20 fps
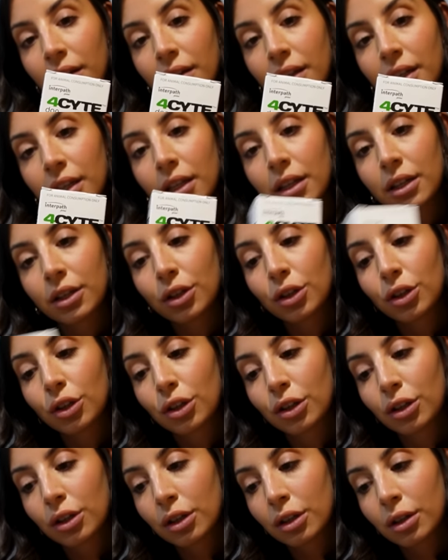the
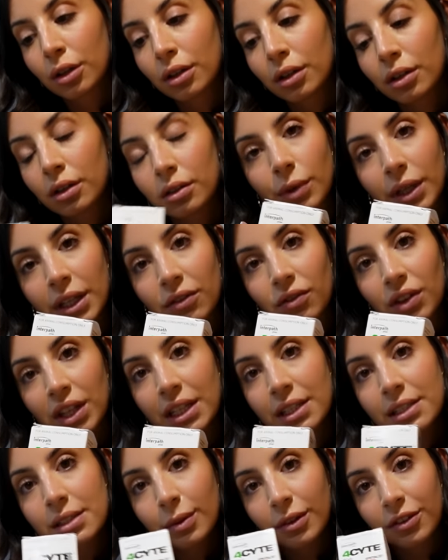new one of
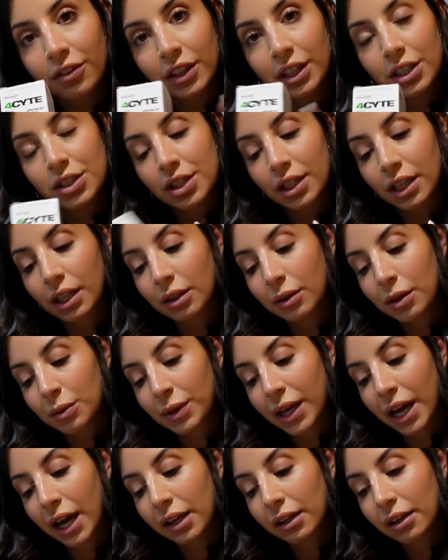this. We finished the other one.
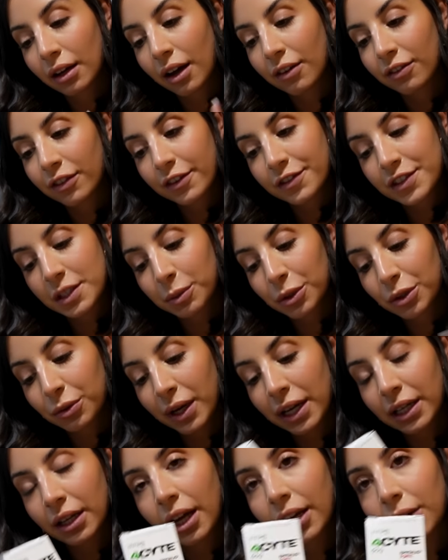We had a 50ml
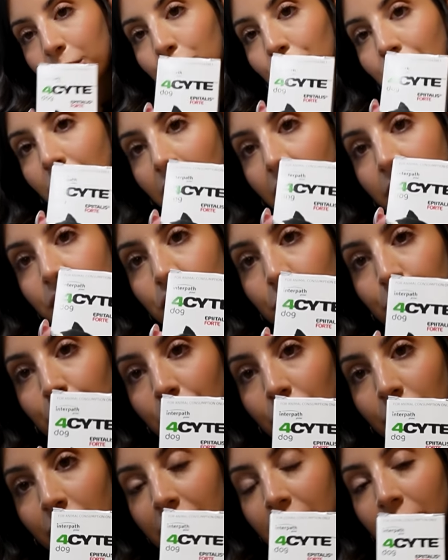one. I bought a
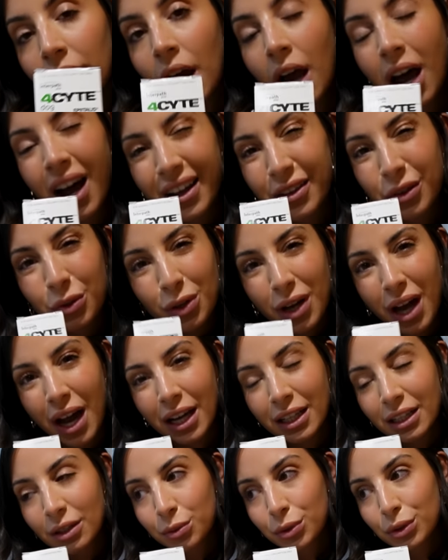100ml one. I thought
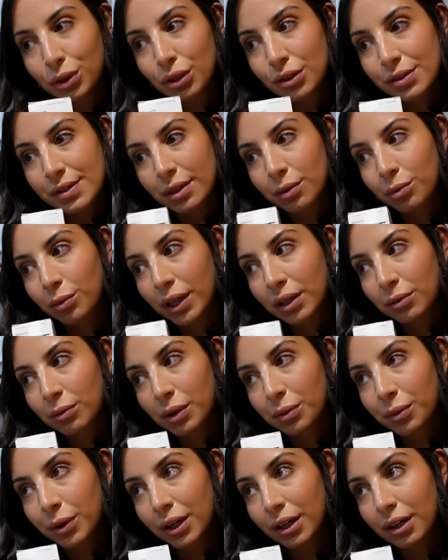Carla would use it when
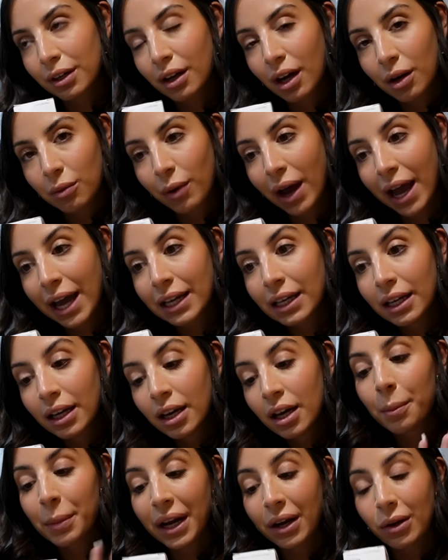we were away,
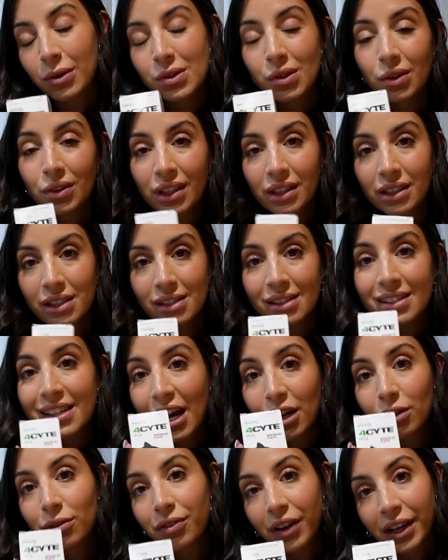but I also think this has
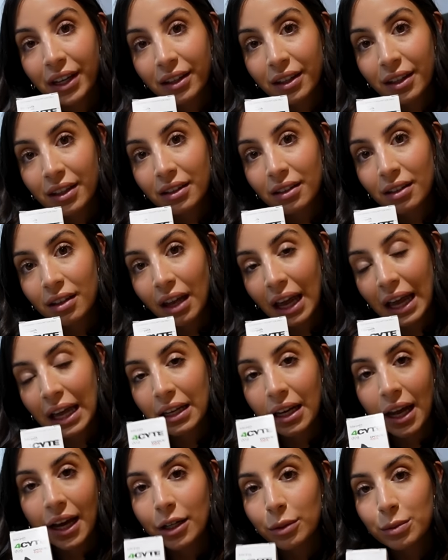helped Franklin
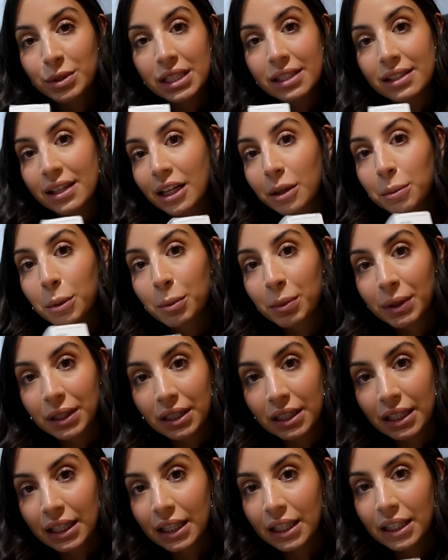and helped his like
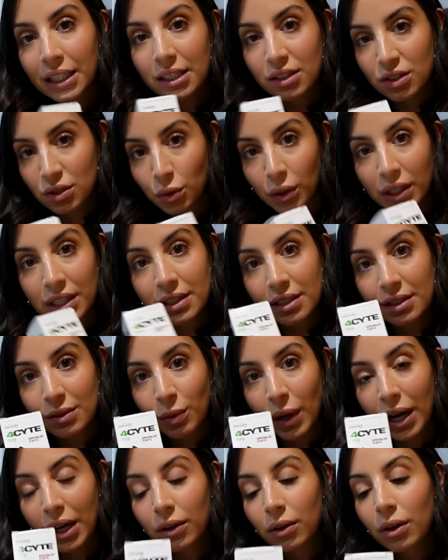mobility and his joints as
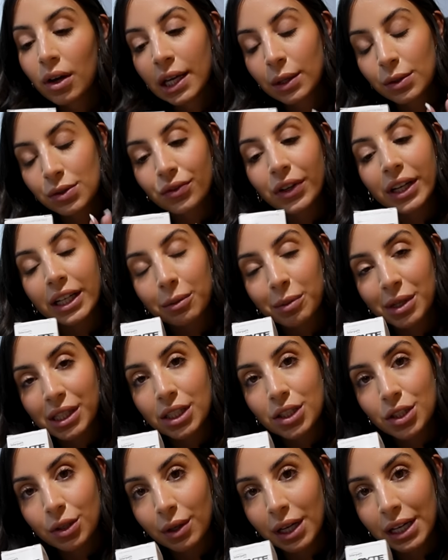well. It was
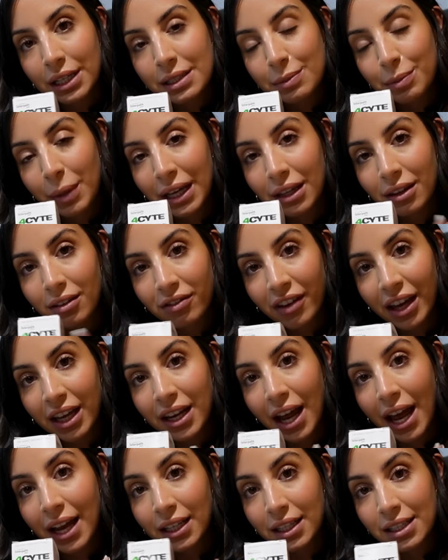recommended to us by the vet
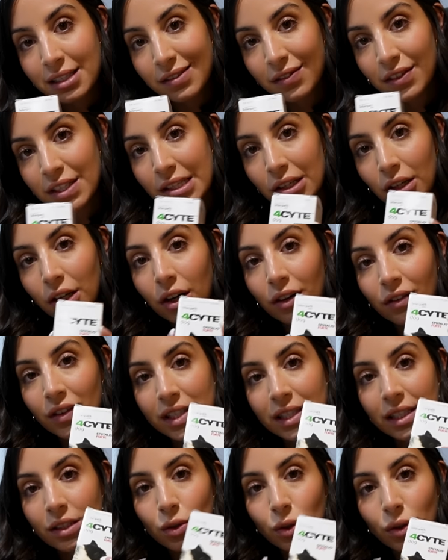and his physio.
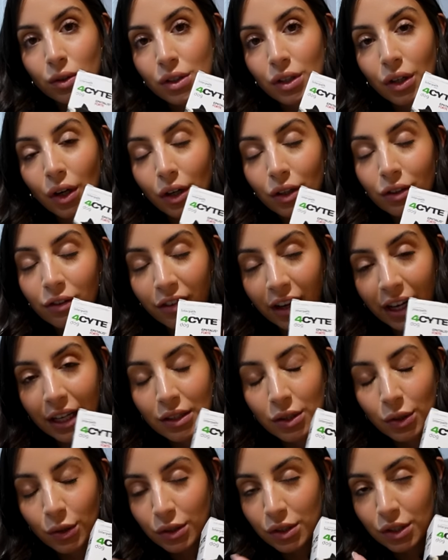Obviously talk to your own
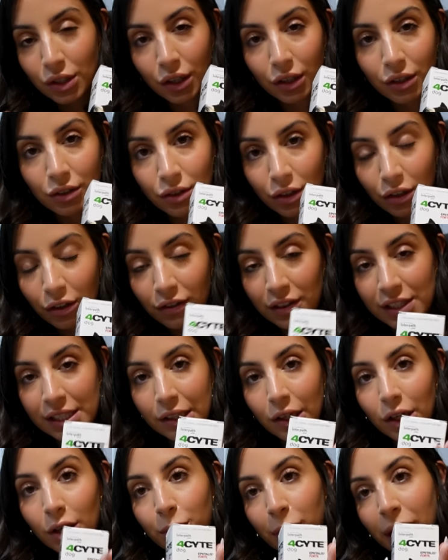vet, talk to your own dog
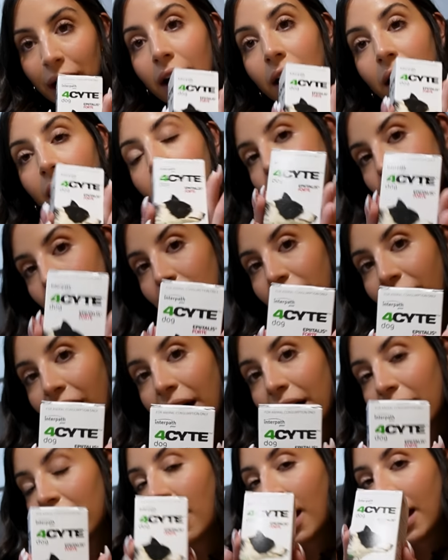physio, but so
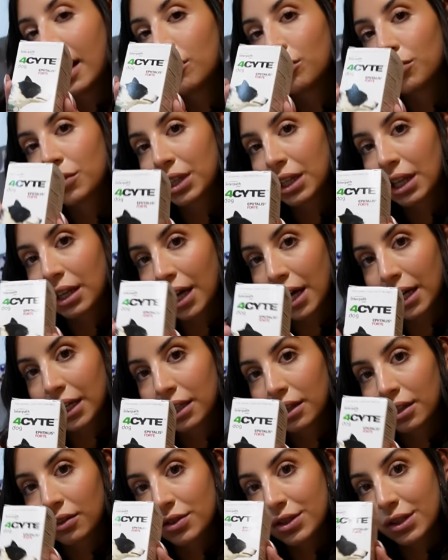far I'm really
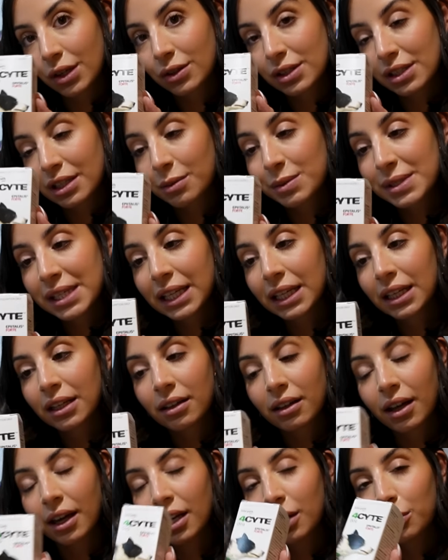liking the results that I'm
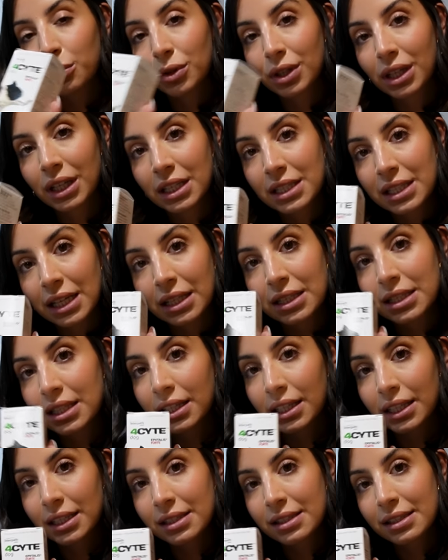seeing and I'm putting it down to
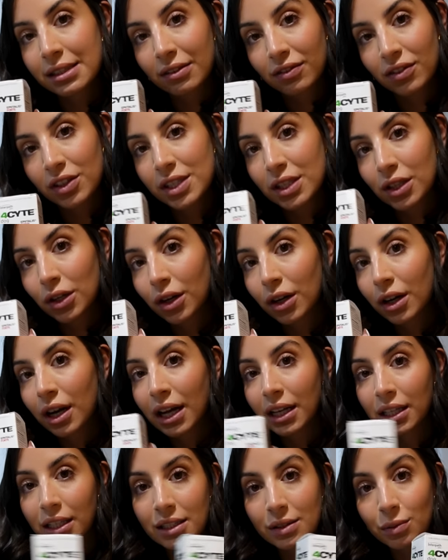this, the physio
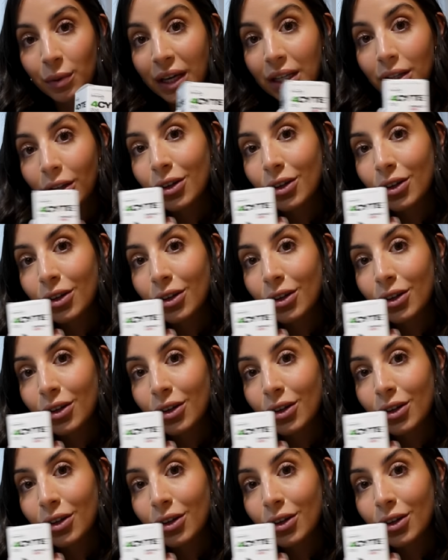and his weight